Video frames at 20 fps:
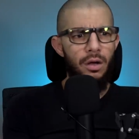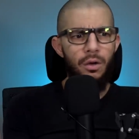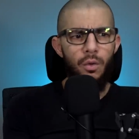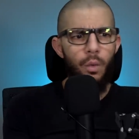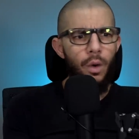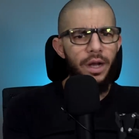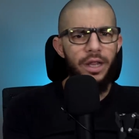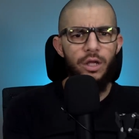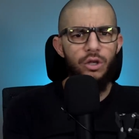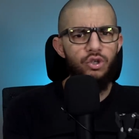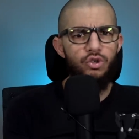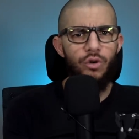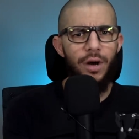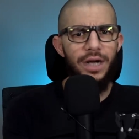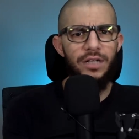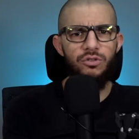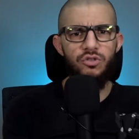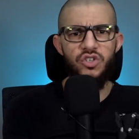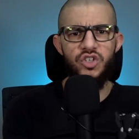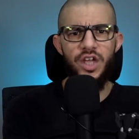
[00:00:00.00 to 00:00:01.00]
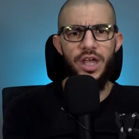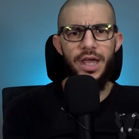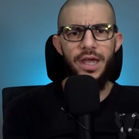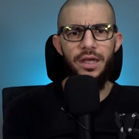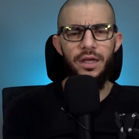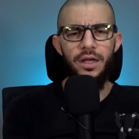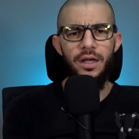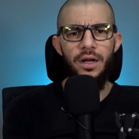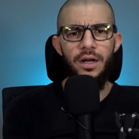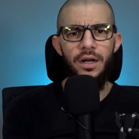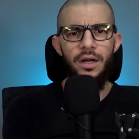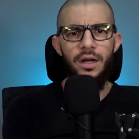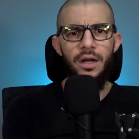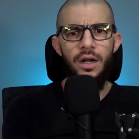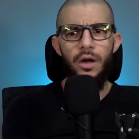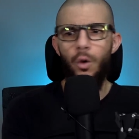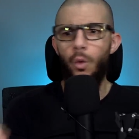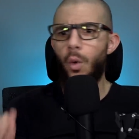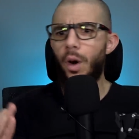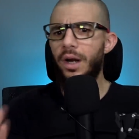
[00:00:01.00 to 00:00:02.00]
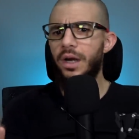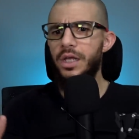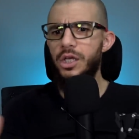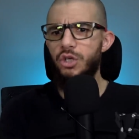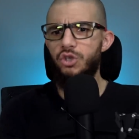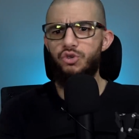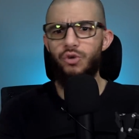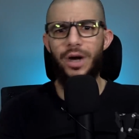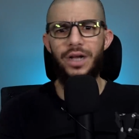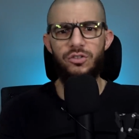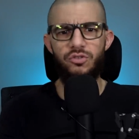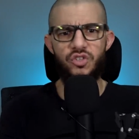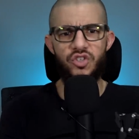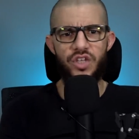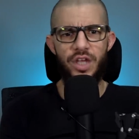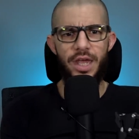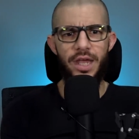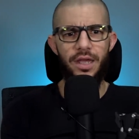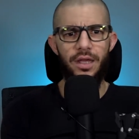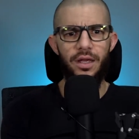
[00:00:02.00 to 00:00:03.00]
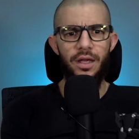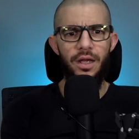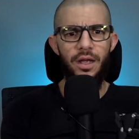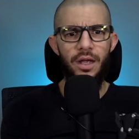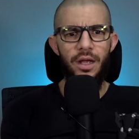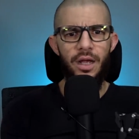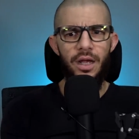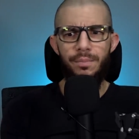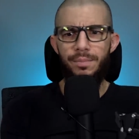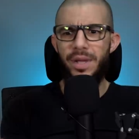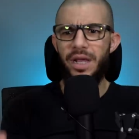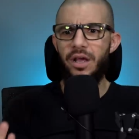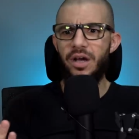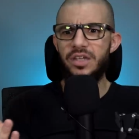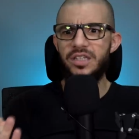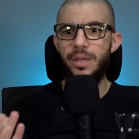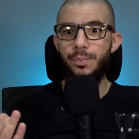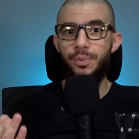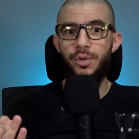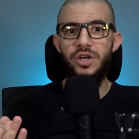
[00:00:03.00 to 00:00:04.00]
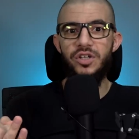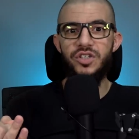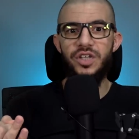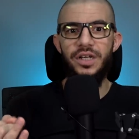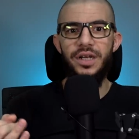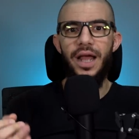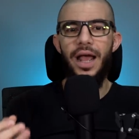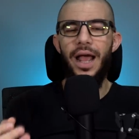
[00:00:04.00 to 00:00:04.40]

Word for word: What are you trying to say? What are you trying to say? Because a person,